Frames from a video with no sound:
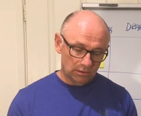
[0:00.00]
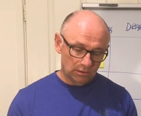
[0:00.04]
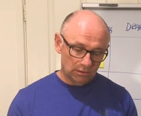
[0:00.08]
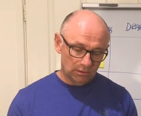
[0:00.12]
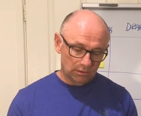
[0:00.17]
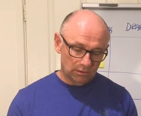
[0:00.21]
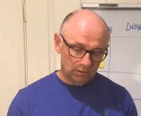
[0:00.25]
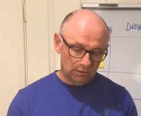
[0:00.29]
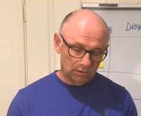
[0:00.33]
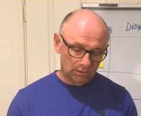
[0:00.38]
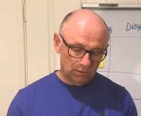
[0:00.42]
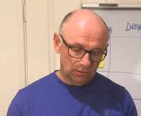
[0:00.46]

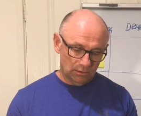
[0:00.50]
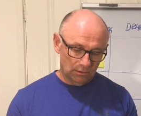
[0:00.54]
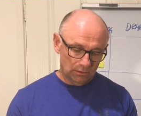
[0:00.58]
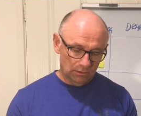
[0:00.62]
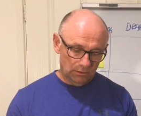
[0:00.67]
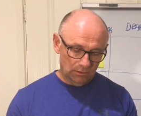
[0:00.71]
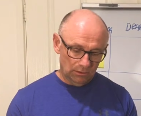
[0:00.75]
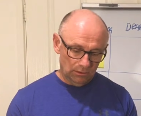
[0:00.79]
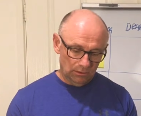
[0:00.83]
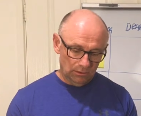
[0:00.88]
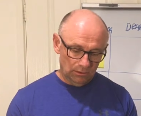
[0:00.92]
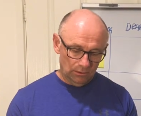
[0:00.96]

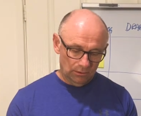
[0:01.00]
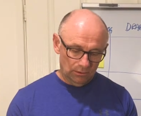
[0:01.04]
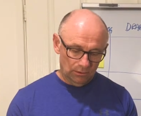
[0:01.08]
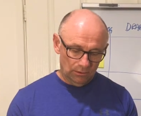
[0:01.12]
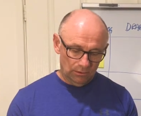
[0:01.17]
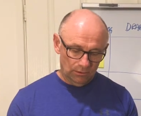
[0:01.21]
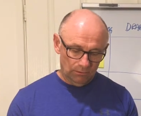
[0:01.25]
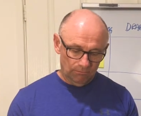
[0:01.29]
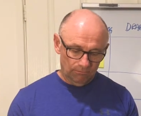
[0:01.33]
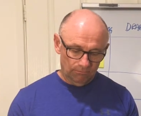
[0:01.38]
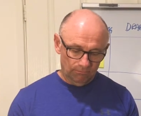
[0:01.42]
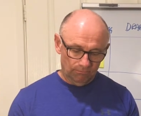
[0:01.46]

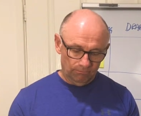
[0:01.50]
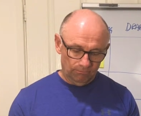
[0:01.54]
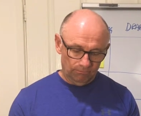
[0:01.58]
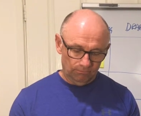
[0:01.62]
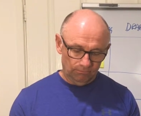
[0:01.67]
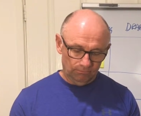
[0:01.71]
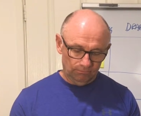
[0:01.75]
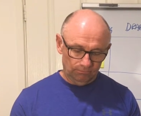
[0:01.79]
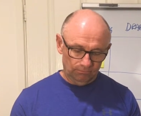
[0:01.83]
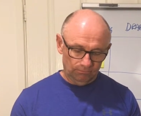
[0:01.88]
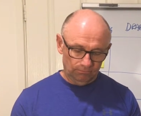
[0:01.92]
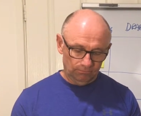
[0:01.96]

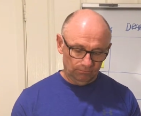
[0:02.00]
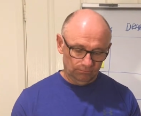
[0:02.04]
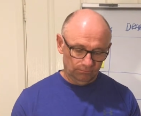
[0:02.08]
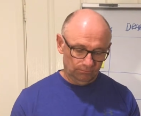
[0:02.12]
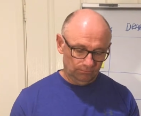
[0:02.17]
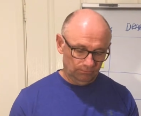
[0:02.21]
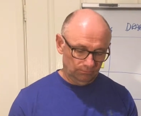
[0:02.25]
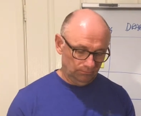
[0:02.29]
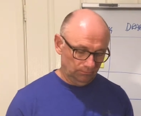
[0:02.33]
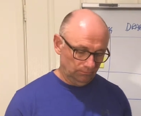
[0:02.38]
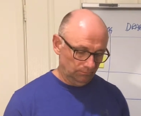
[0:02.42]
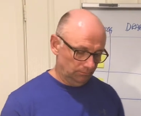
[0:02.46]

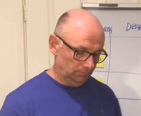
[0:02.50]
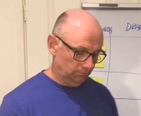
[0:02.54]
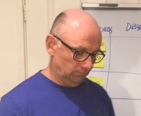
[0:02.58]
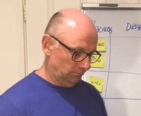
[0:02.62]
(no one is talking)